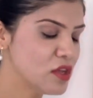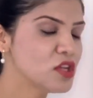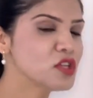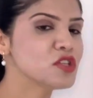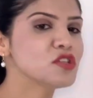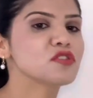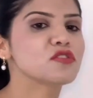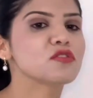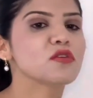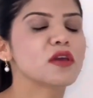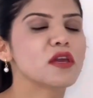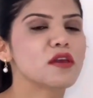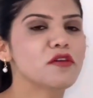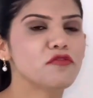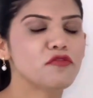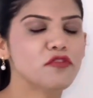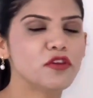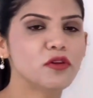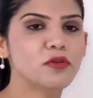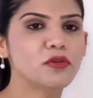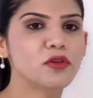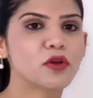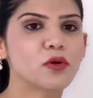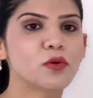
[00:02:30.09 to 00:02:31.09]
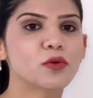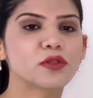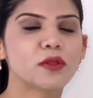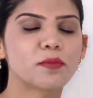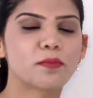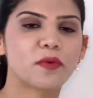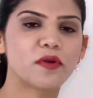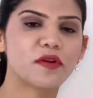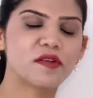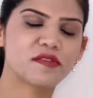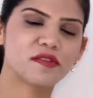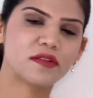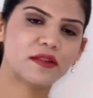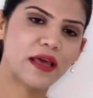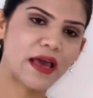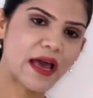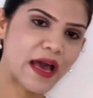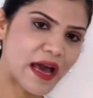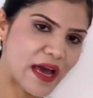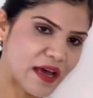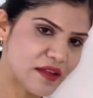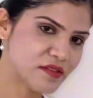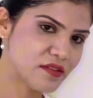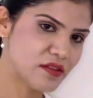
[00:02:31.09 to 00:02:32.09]
So if you know the person
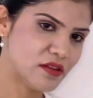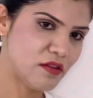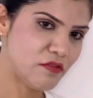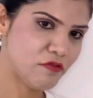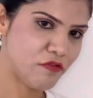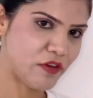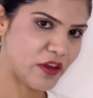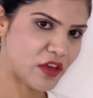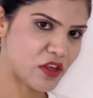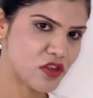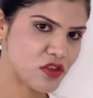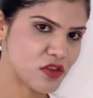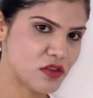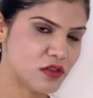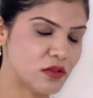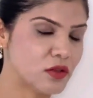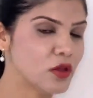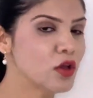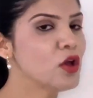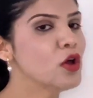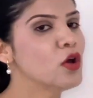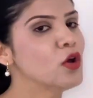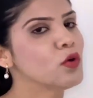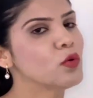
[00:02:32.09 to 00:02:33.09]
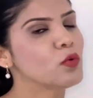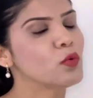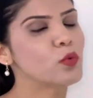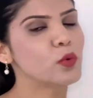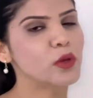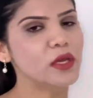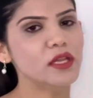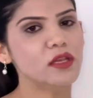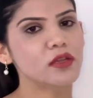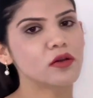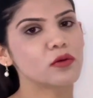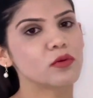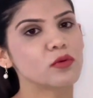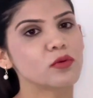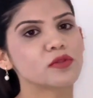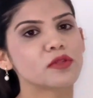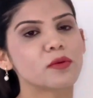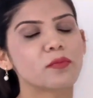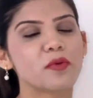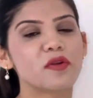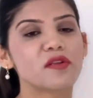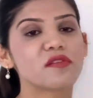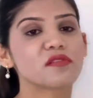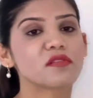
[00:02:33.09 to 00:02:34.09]
has an infection, we know the
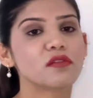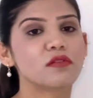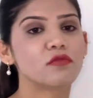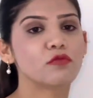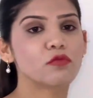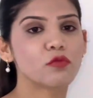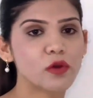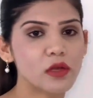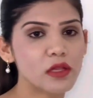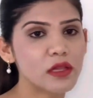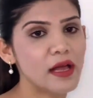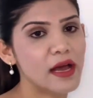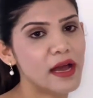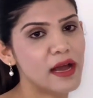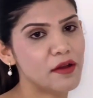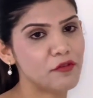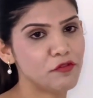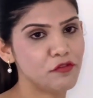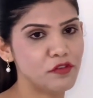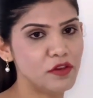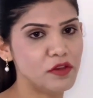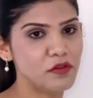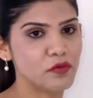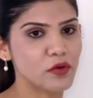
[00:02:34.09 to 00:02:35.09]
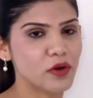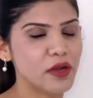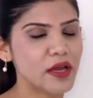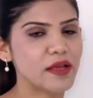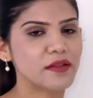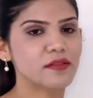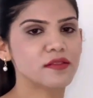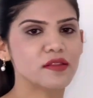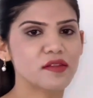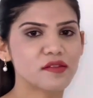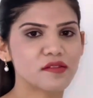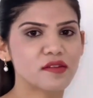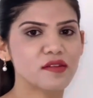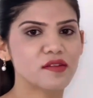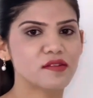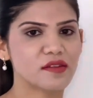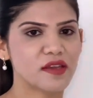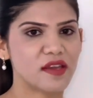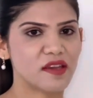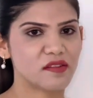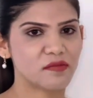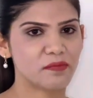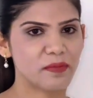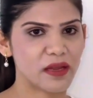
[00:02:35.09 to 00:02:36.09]
person will have fever, and this is
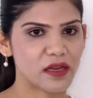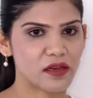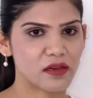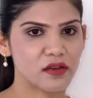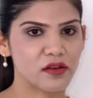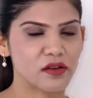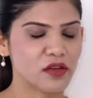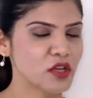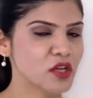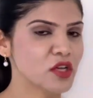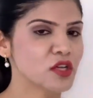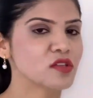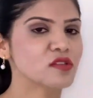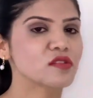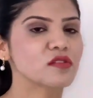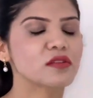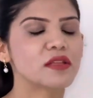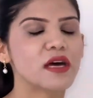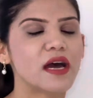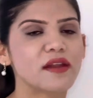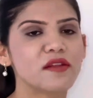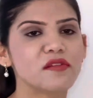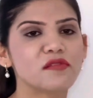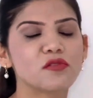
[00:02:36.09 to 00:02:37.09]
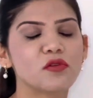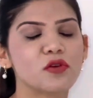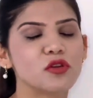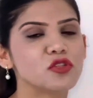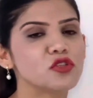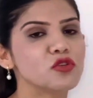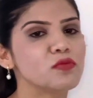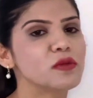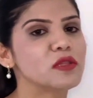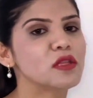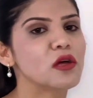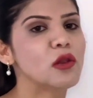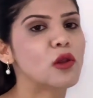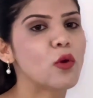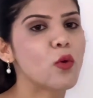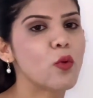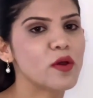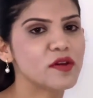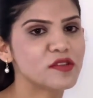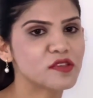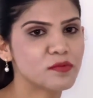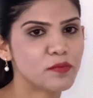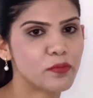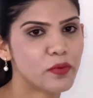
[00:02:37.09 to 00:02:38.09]
expected. So that is going to be the
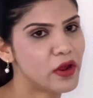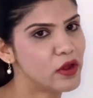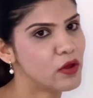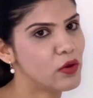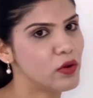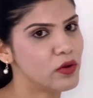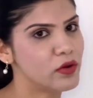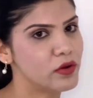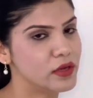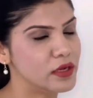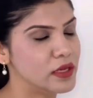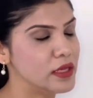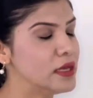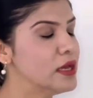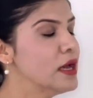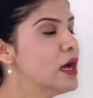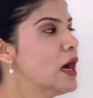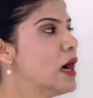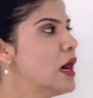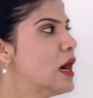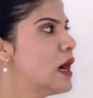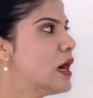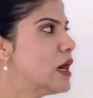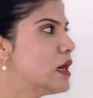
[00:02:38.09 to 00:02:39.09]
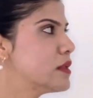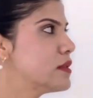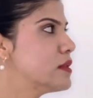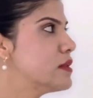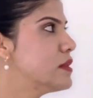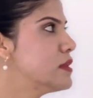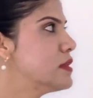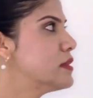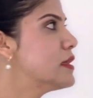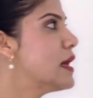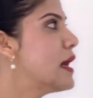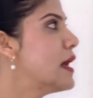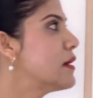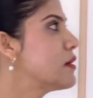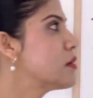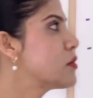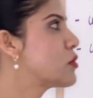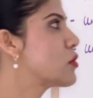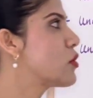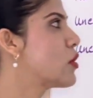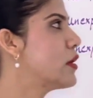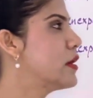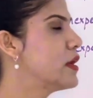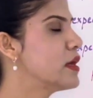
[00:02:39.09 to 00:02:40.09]
lowest priority. Other than that,
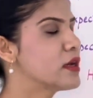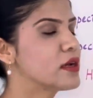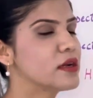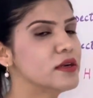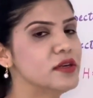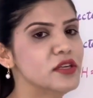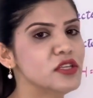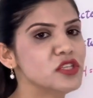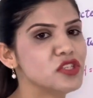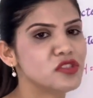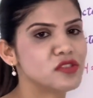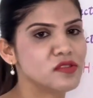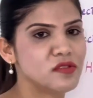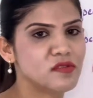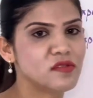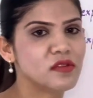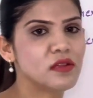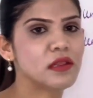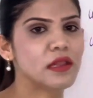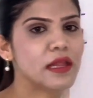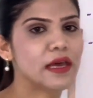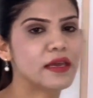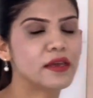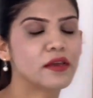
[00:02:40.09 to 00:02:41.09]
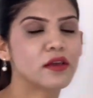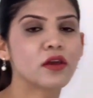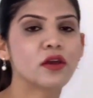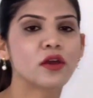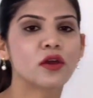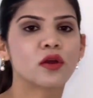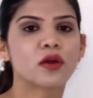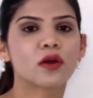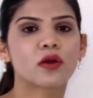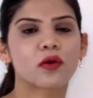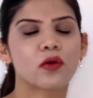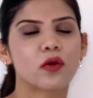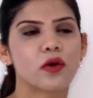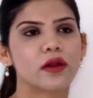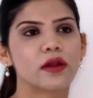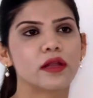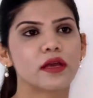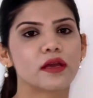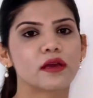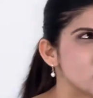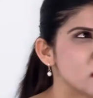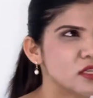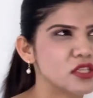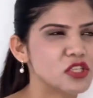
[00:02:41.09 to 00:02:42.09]
chronic conditions like
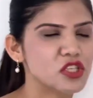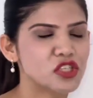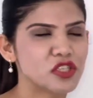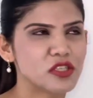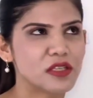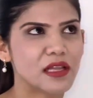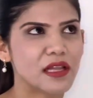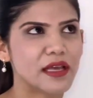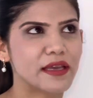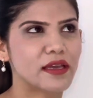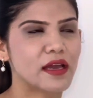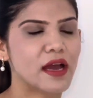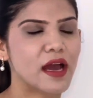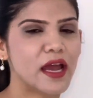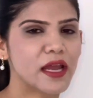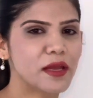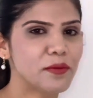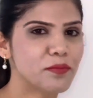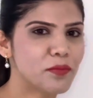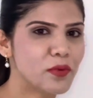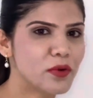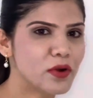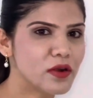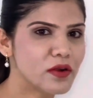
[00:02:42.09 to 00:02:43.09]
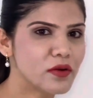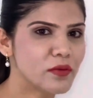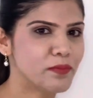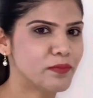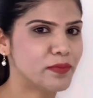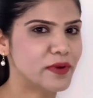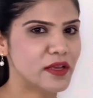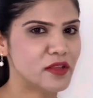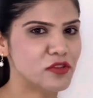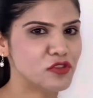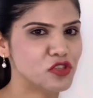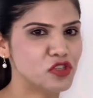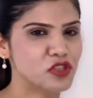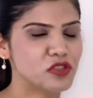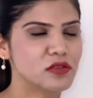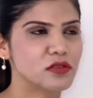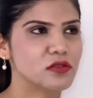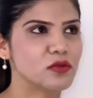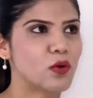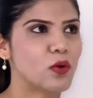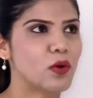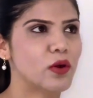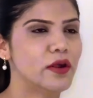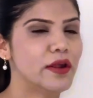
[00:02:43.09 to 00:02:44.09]
hypertension
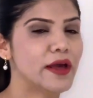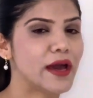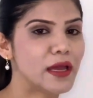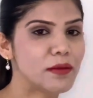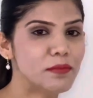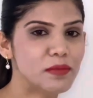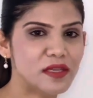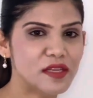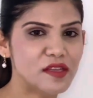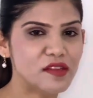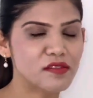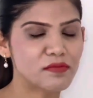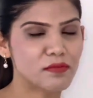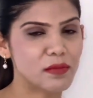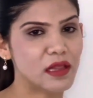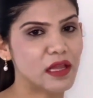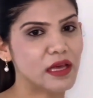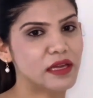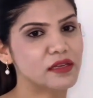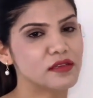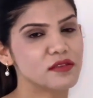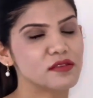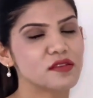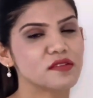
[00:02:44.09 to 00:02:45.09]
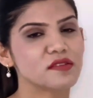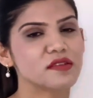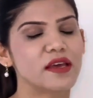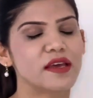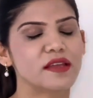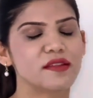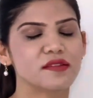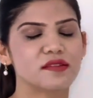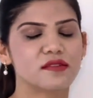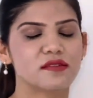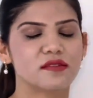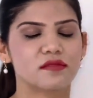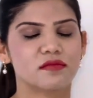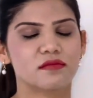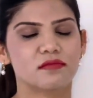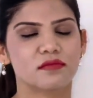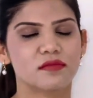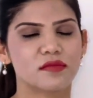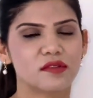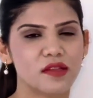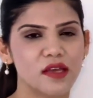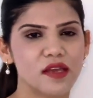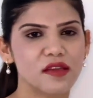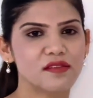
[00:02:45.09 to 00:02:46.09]
or diabetes mellitus and
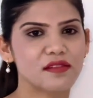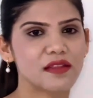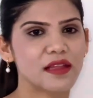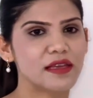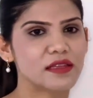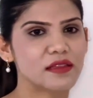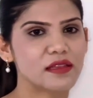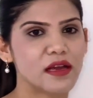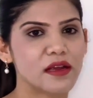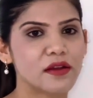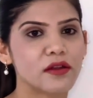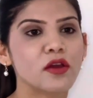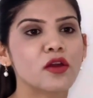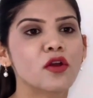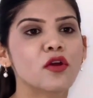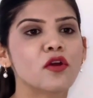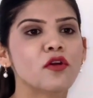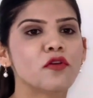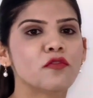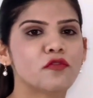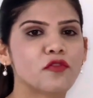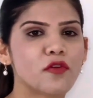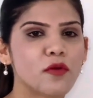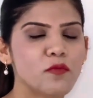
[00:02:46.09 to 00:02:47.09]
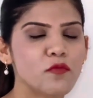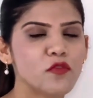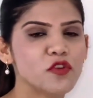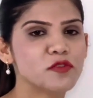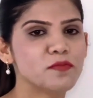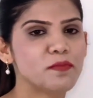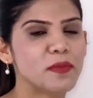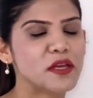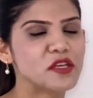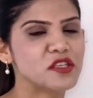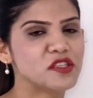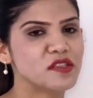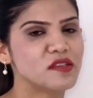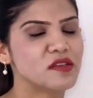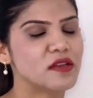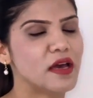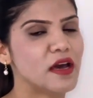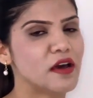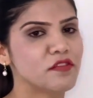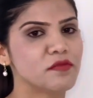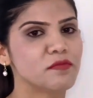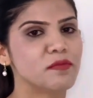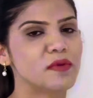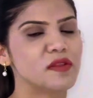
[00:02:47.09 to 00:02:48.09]
things like that, from which patient
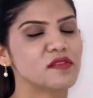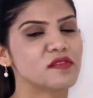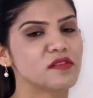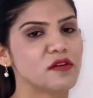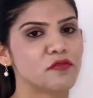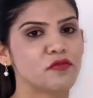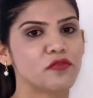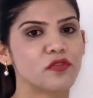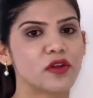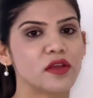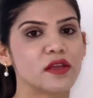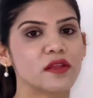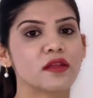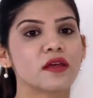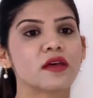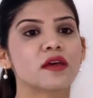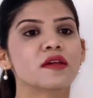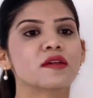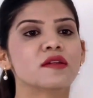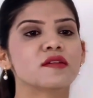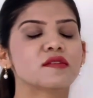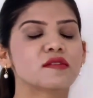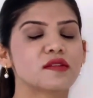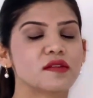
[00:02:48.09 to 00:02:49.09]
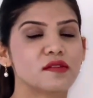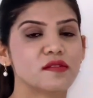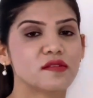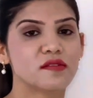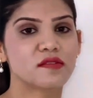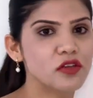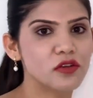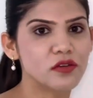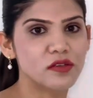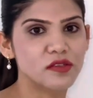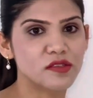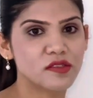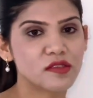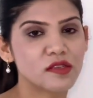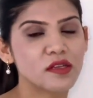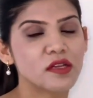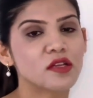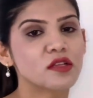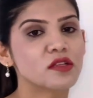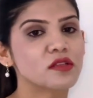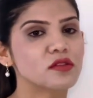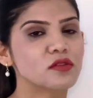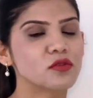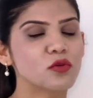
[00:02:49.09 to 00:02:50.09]
has been suffering since years.
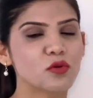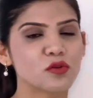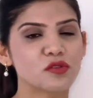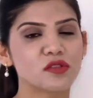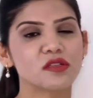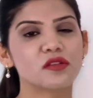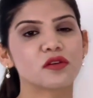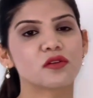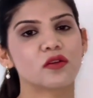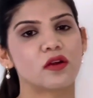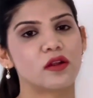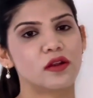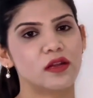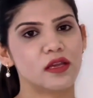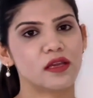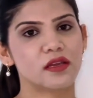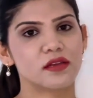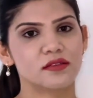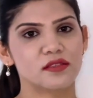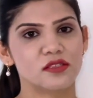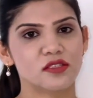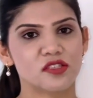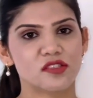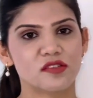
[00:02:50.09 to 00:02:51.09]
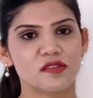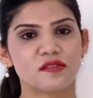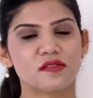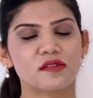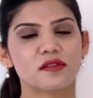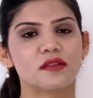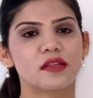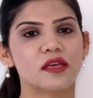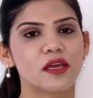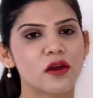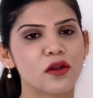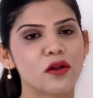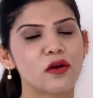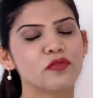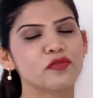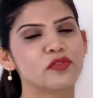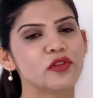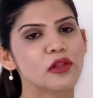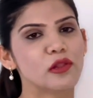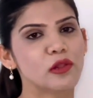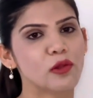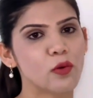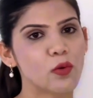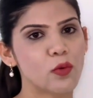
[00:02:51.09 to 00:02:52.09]
Those are the chronic conditions. They are of the
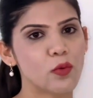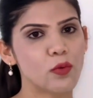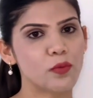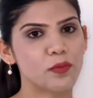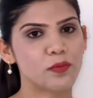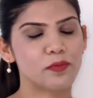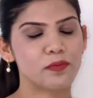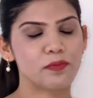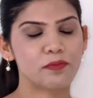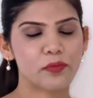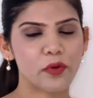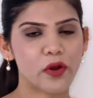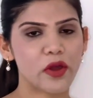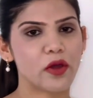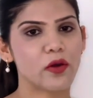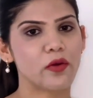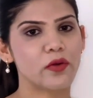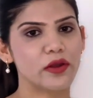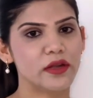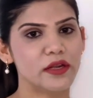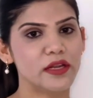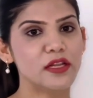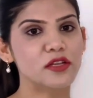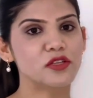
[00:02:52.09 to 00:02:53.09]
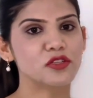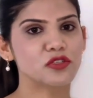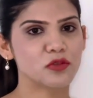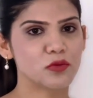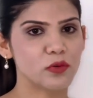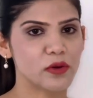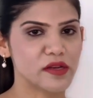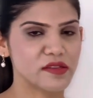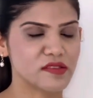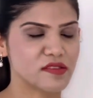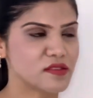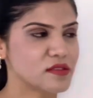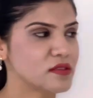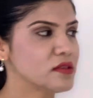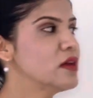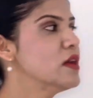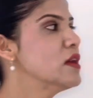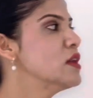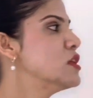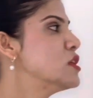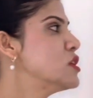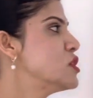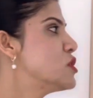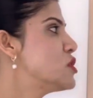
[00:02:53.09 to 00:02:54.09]
low priority to us.
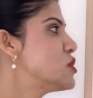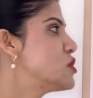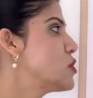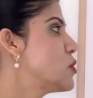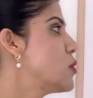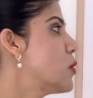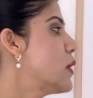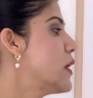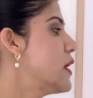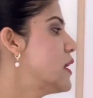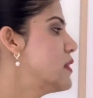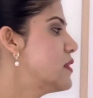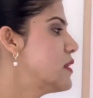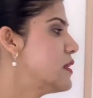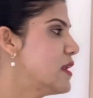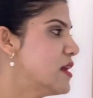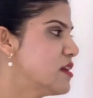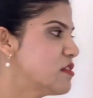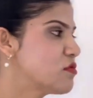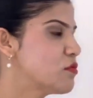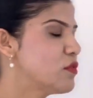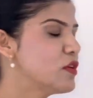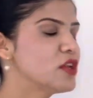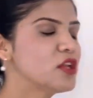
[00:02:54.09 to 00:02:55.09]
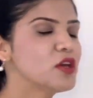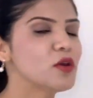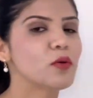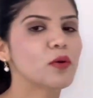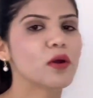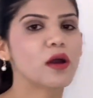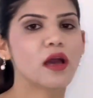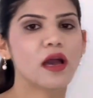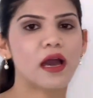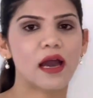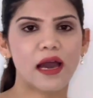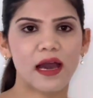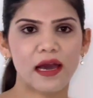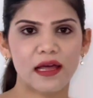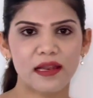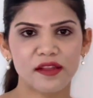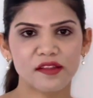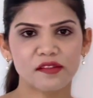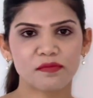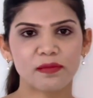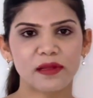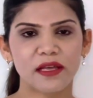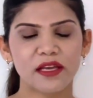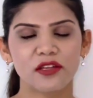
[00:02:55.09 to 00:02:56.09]
So in the next video, I'll
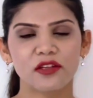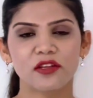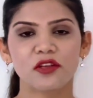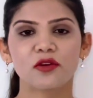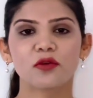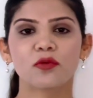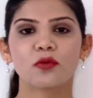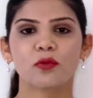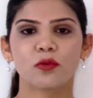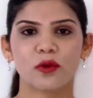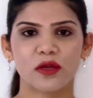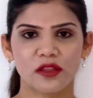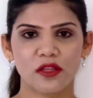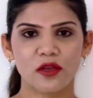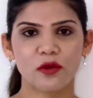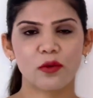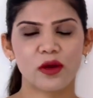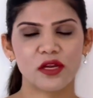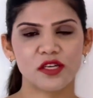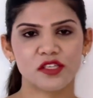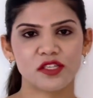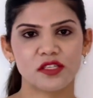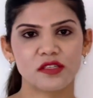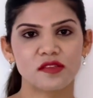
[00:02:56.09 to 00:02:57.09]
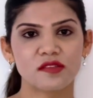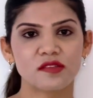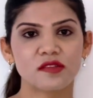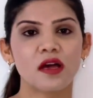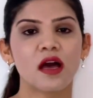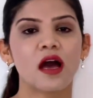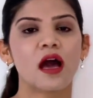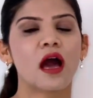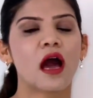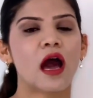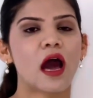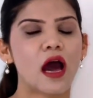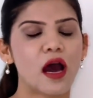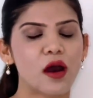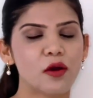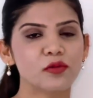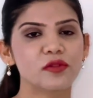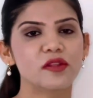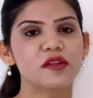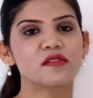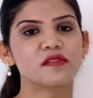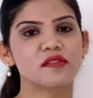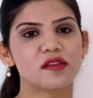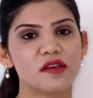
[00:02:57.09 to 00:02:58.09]
explain you with the questions how
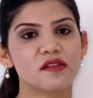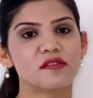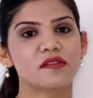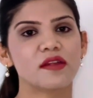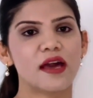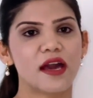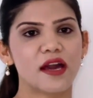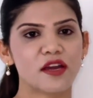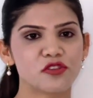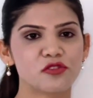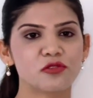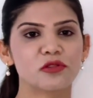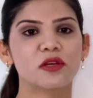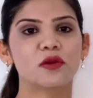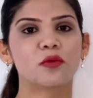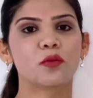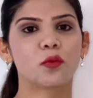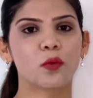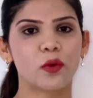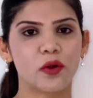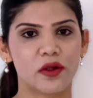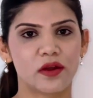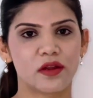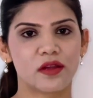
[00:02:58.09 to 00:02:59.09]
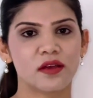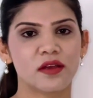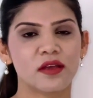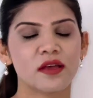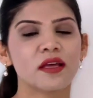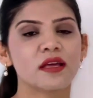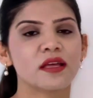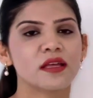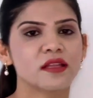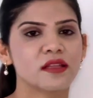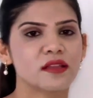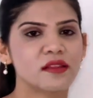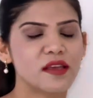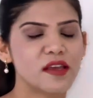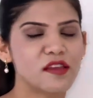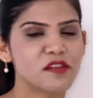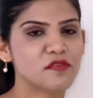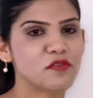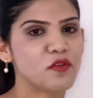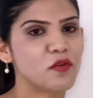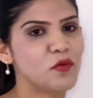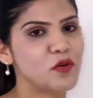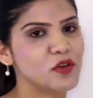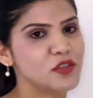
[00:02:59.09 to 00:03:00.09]
these things actually work. Thanks
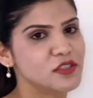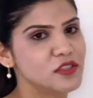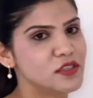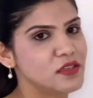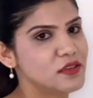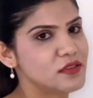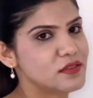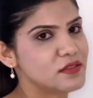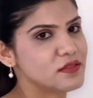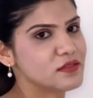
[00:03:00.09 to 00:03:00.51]
for watching.